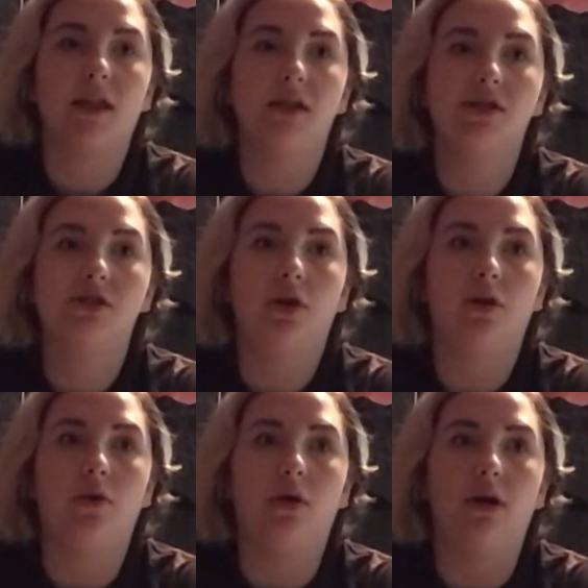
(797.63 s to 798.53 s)

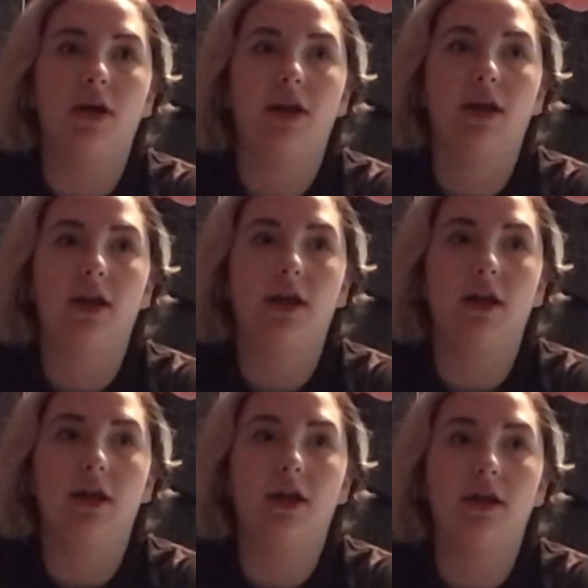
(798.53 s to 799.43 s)
So
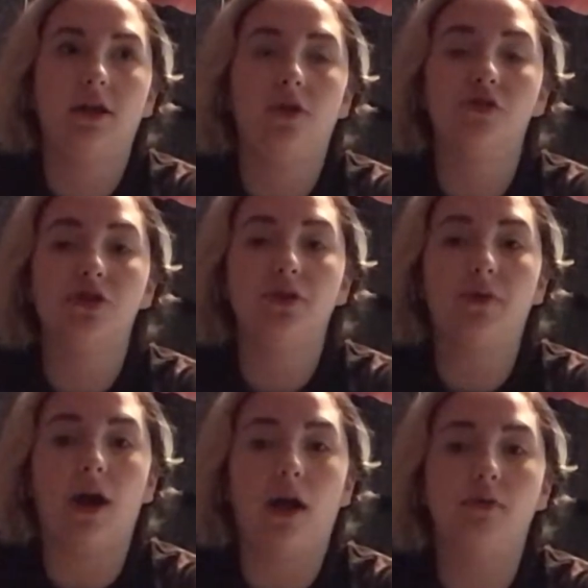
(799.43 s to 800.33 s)
usually
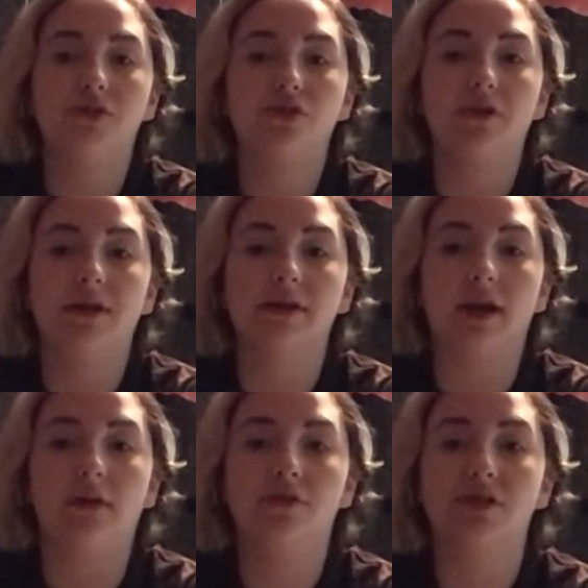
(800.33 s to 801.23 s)
what I would do is
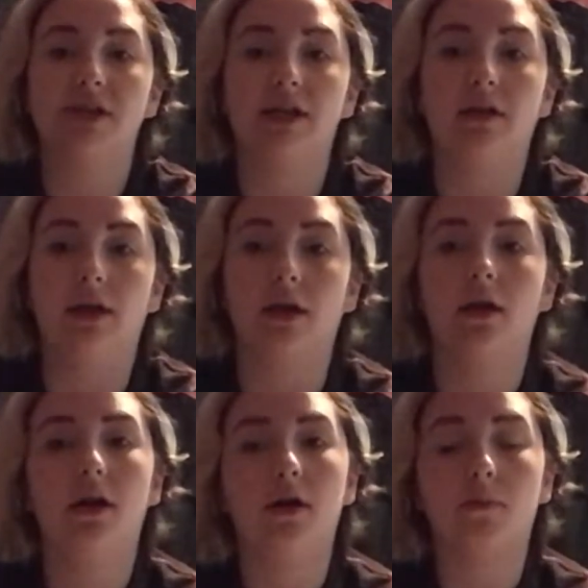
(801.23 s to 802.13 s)
I would just take like
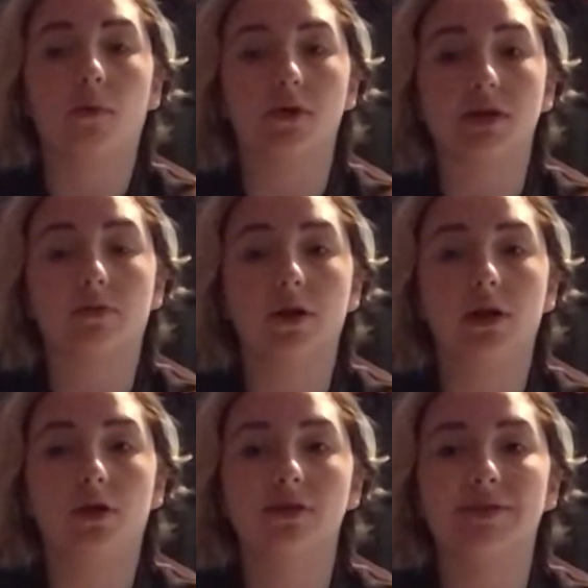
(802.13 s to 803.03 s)
more summery
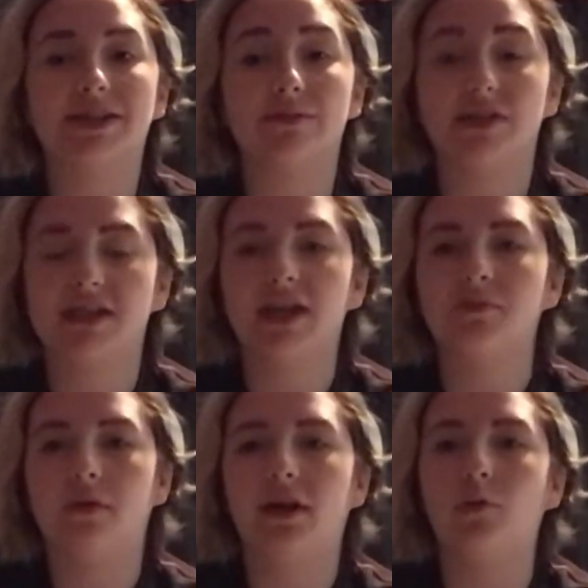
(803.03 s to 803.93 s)
clothes because it would stay
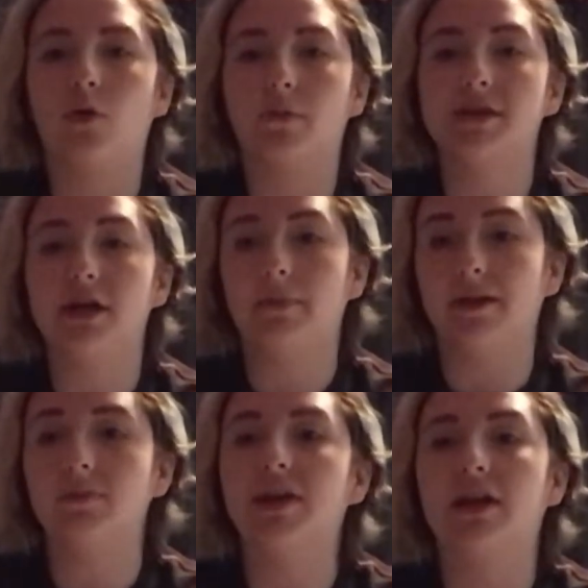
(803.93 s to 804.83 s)
pretty warm until about
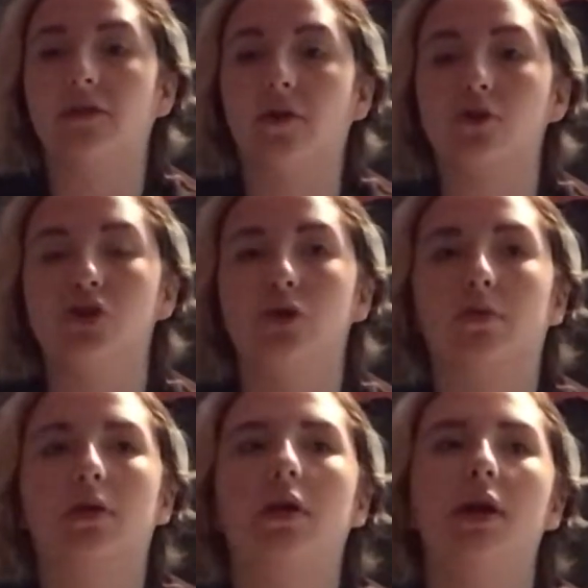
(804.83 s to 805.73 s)
the beginning of
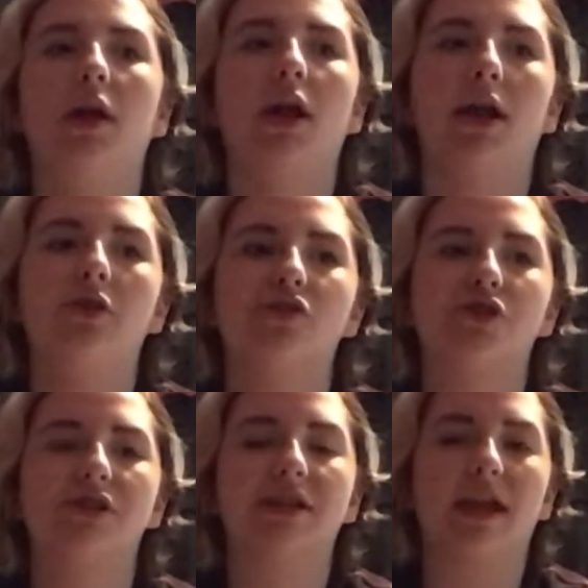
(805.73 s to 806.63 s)
October in New
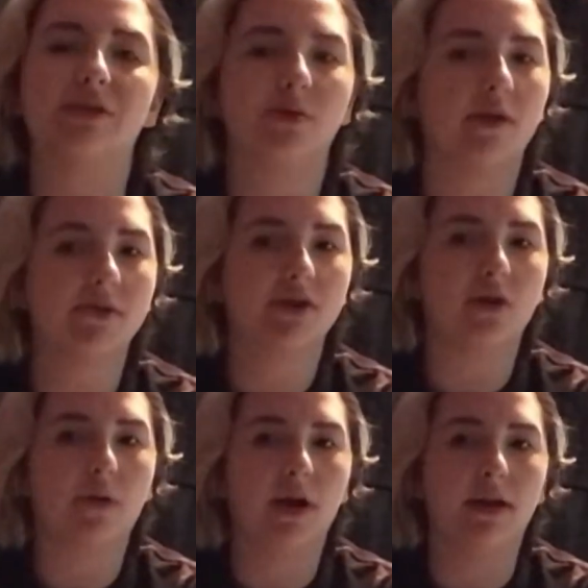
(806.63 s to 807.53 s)
Jersey, and that's when I would start
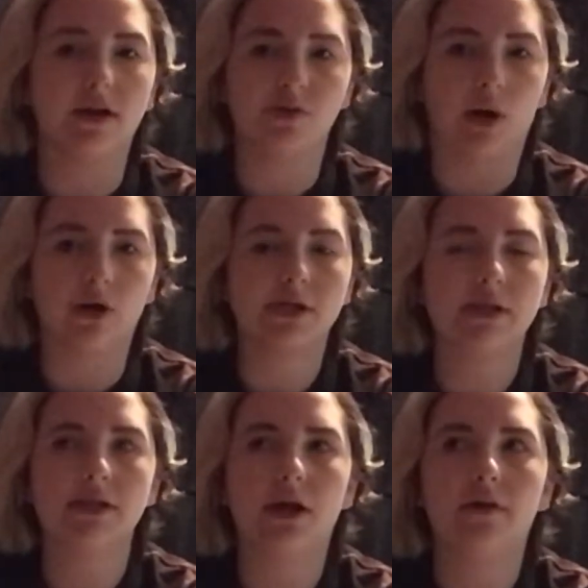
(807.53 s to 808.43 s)
wearing like sweaters and
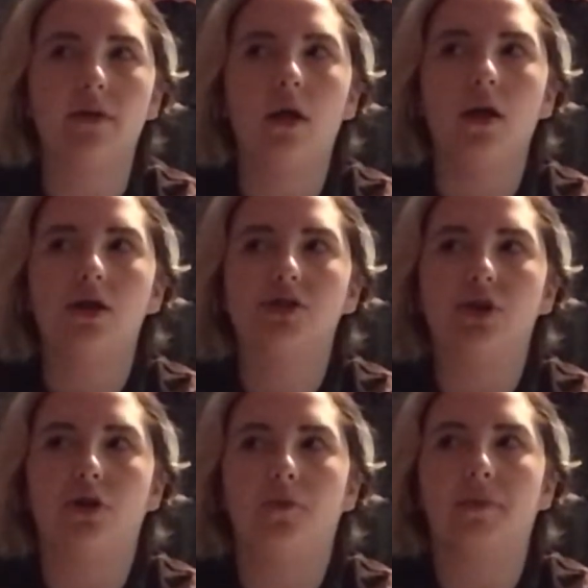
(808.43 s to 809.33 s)
stuff.
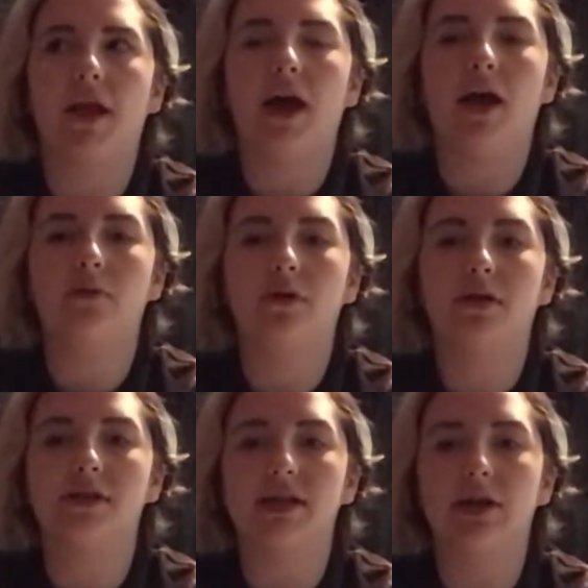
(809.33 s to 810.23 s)
So I
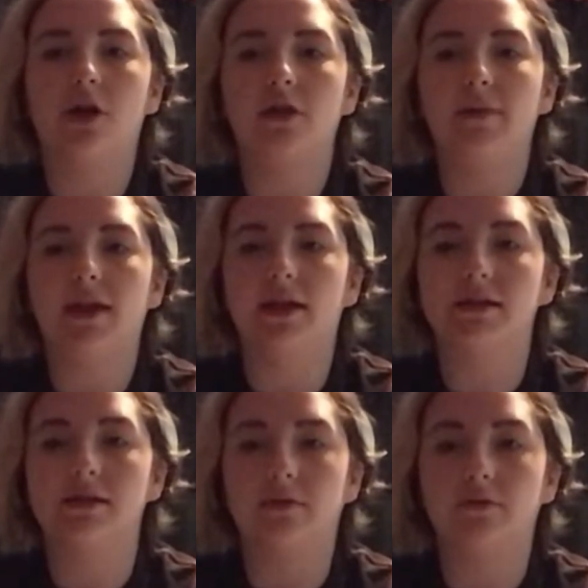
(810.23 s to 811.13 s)
would take all of my like
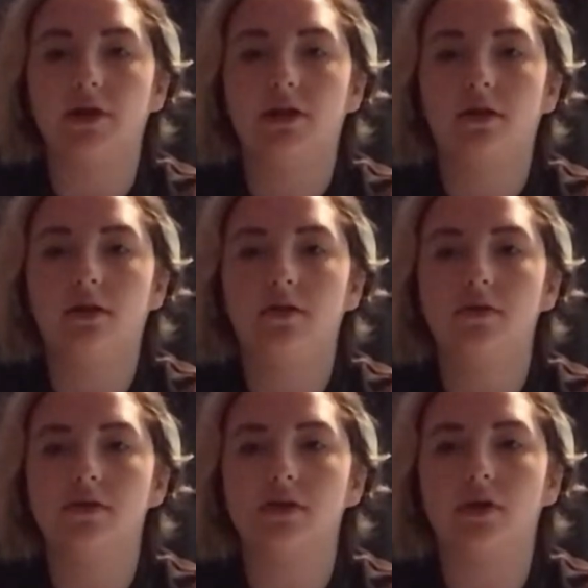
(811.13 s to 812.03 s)
summery
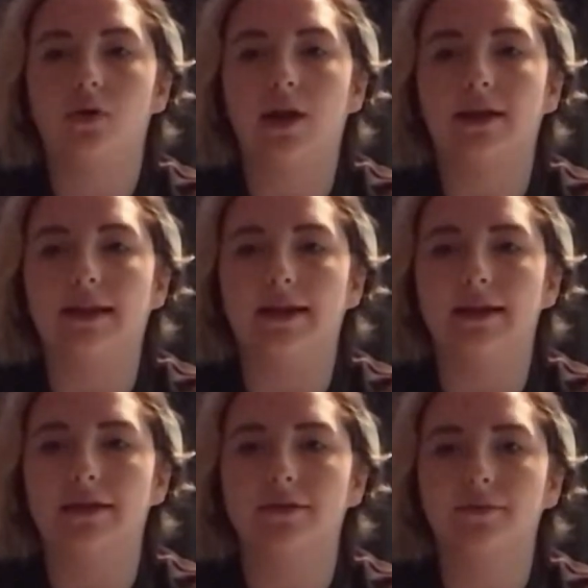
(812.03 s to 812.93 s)
clothes and like